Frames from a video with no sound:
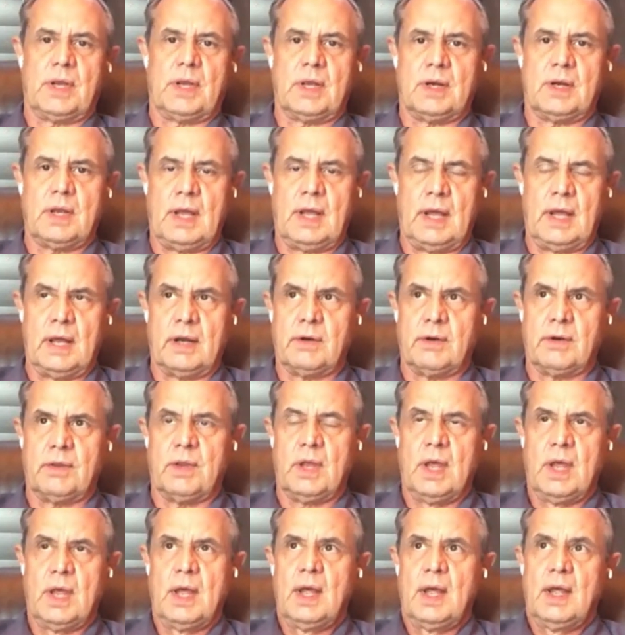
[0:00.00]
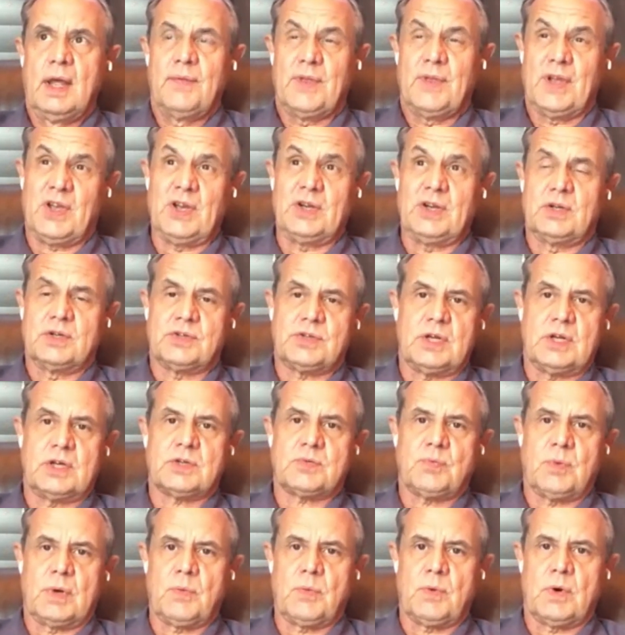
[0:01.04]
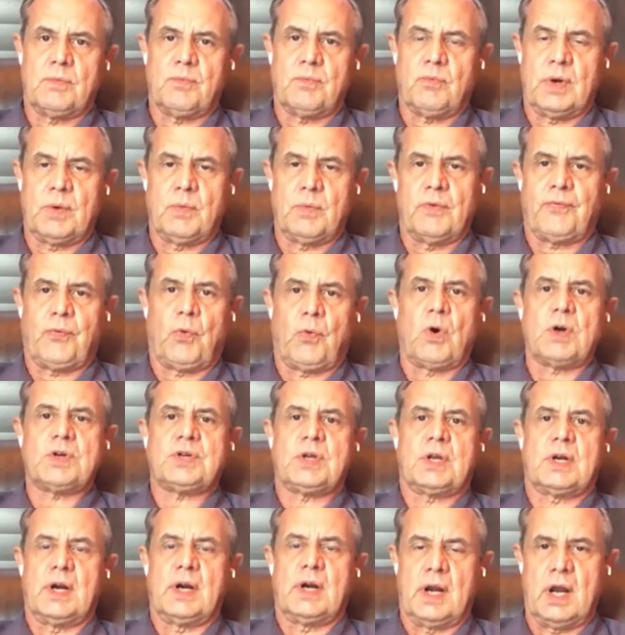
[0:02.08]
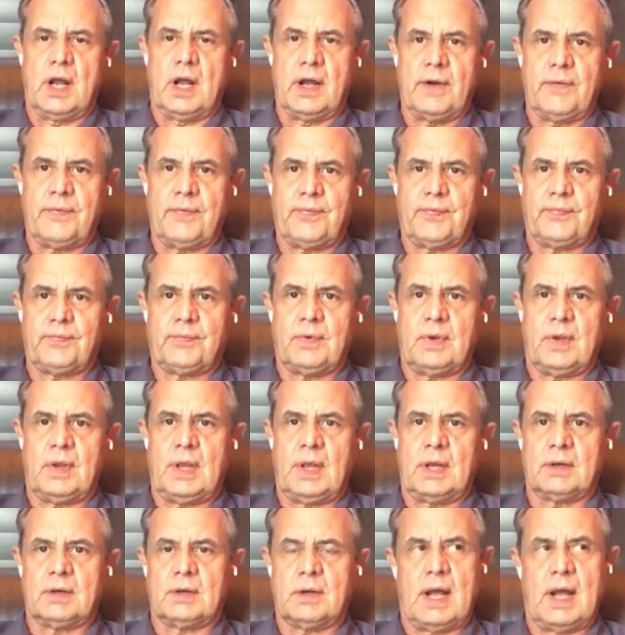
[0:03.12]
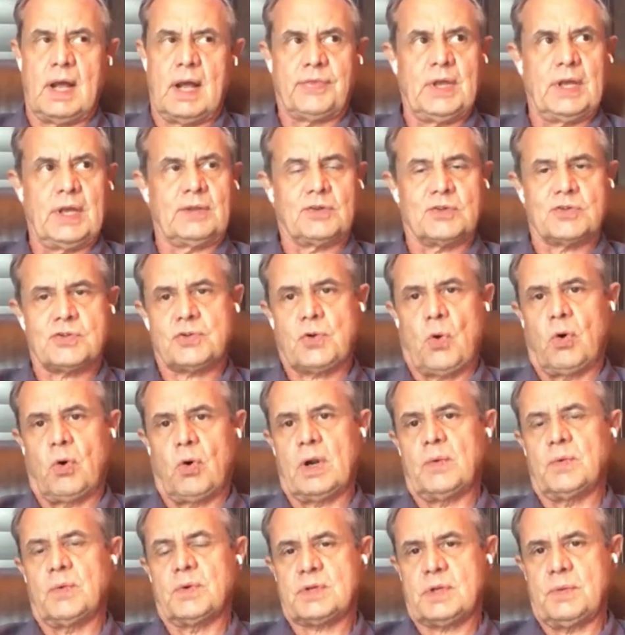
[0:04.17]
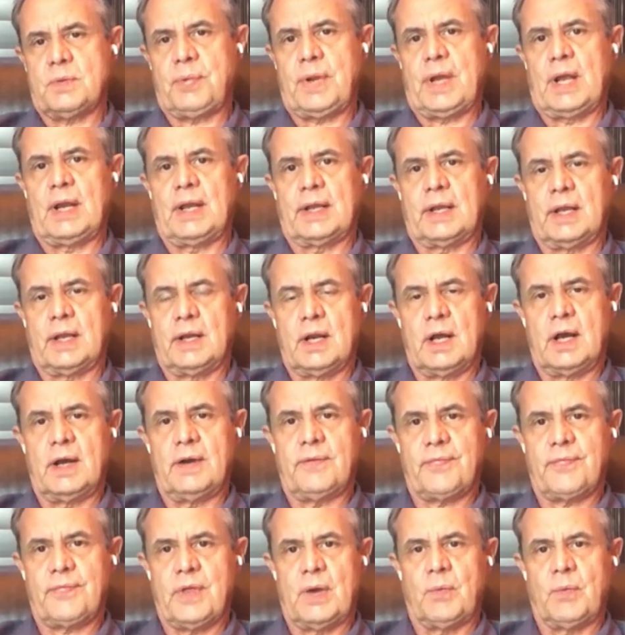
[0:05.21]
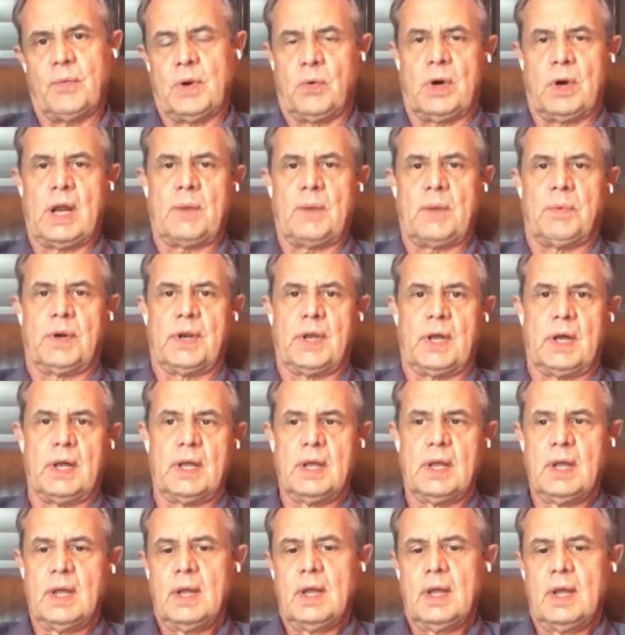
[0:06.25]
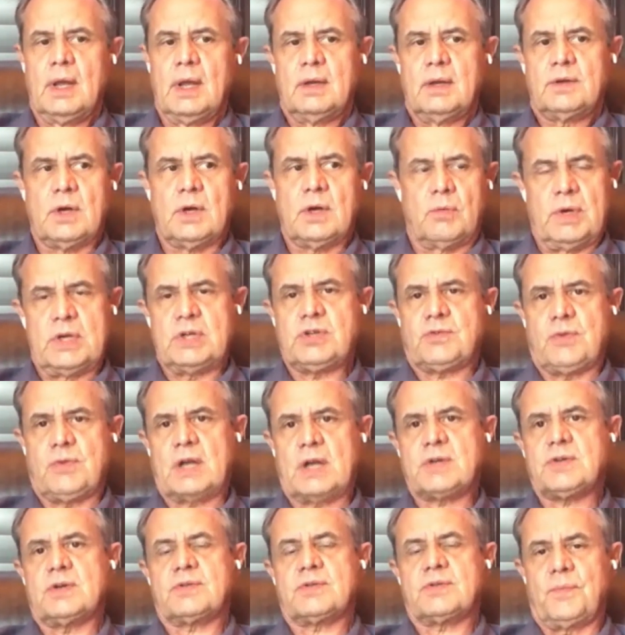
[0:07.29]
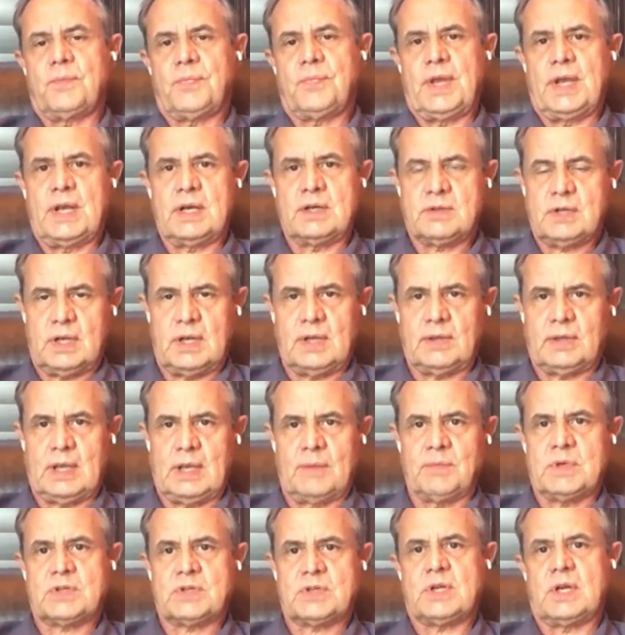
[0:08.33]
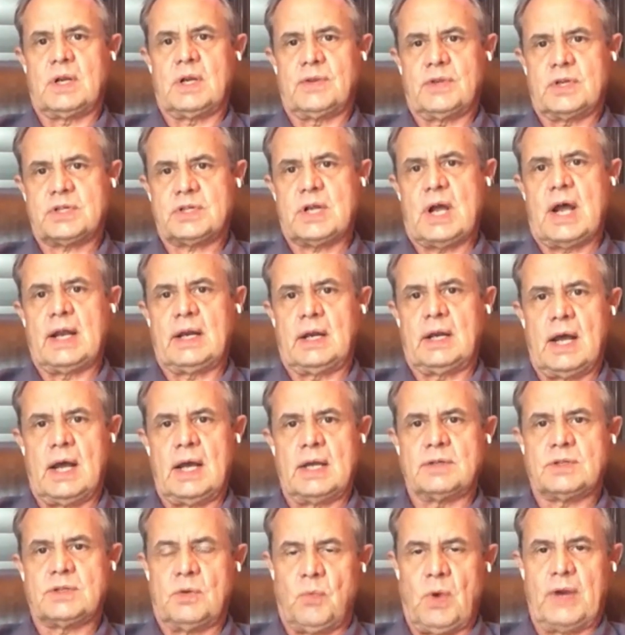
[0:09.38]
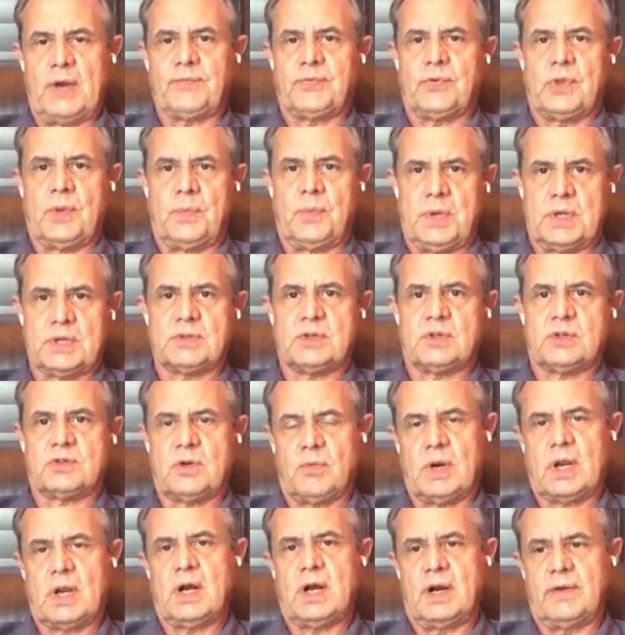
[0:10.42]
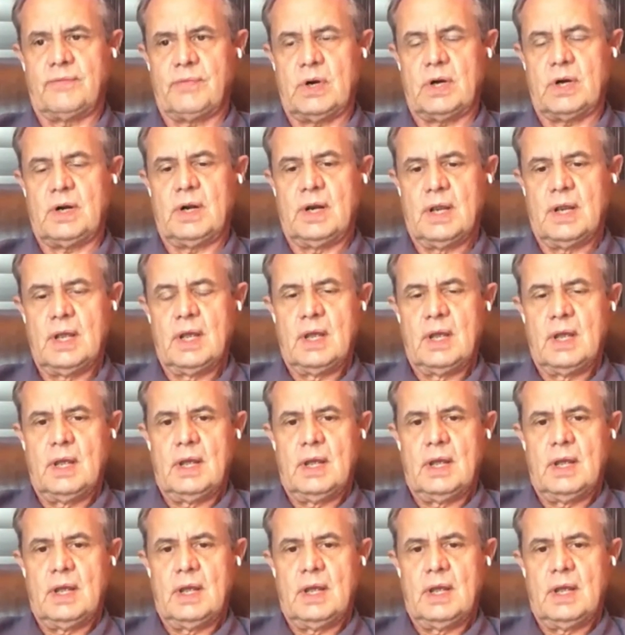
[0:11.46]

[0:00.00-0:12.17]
period. And the good news is we were fortunate enough, and I think the story was compelling enough that we were able to restructure some things and get them to sit on the sidelines and wait for the business to recover.